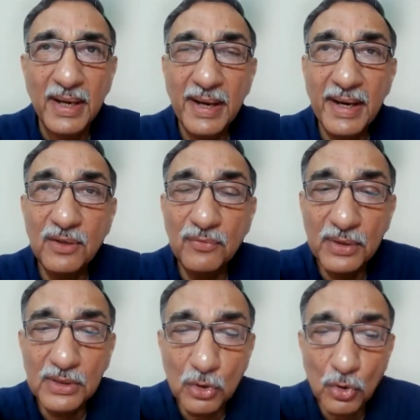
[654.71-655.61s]
And
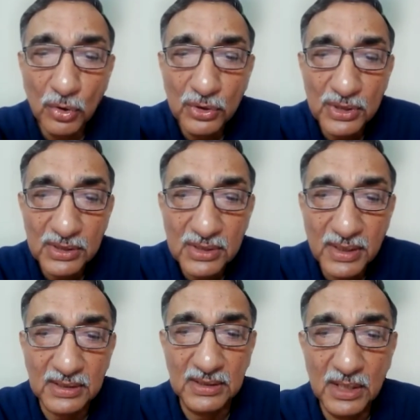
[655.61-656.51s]
with
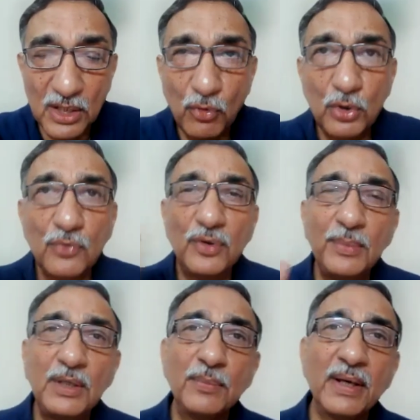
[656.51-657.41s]
consciousness. Now, what do we
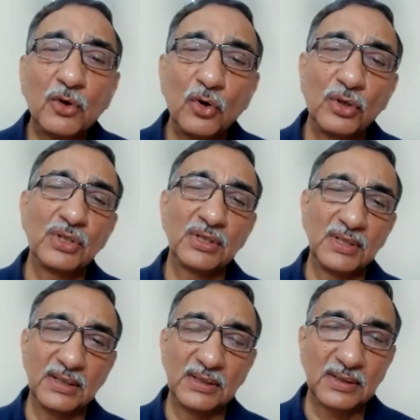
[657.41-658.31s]
mean by
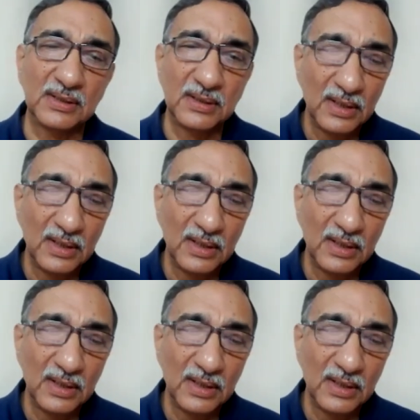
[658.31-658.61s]
consciousness?